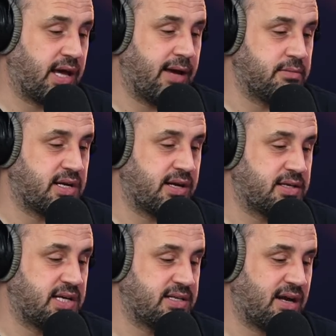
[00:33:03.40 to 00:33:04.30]
games and a
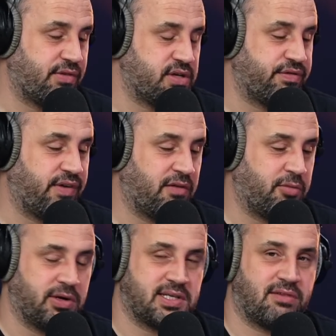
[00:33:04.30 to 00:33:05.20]
season average of
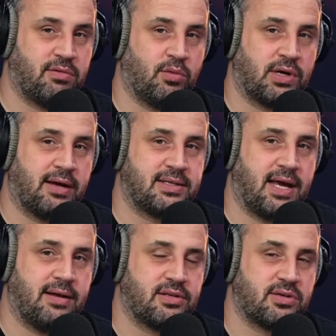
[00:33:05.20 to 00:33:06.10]
5.71 out of
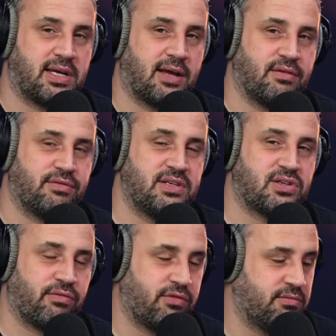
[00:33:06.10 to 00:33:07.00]
10. So he's
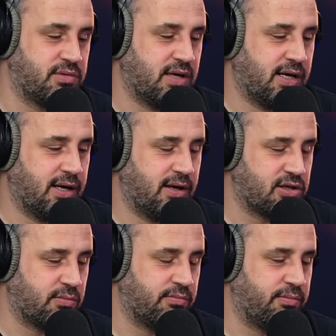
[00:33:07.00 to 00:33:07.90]
gone from
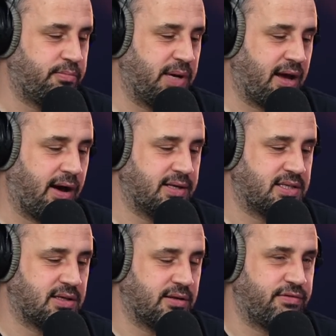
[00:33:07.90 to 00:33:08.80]
some big
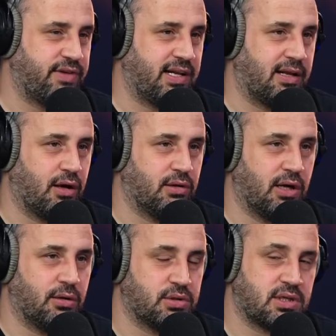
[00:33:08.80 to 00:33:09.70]
highs to fairly low
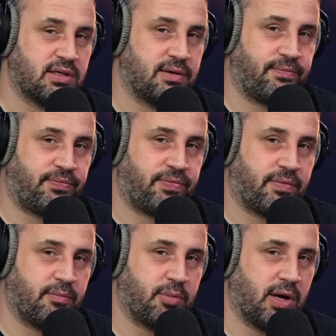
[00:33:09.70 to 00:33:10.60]
lows.
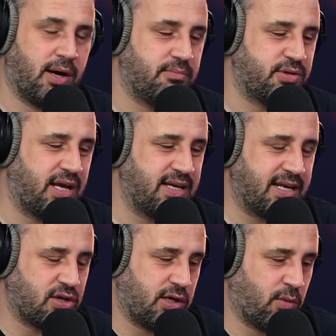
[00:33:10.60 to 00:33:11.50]
But
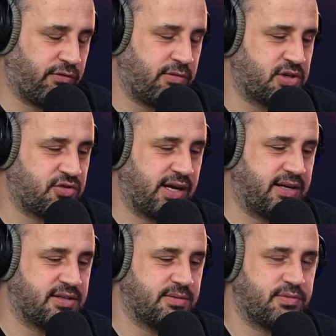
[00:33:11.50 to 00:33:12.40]
is all you want from a
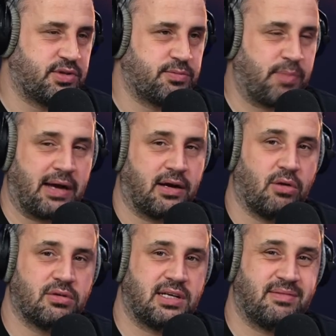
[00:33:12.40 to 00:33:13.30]
striker to just bang
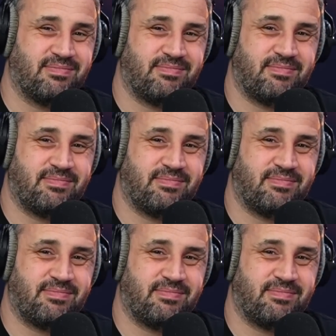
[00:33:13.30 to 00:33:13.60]
goals in?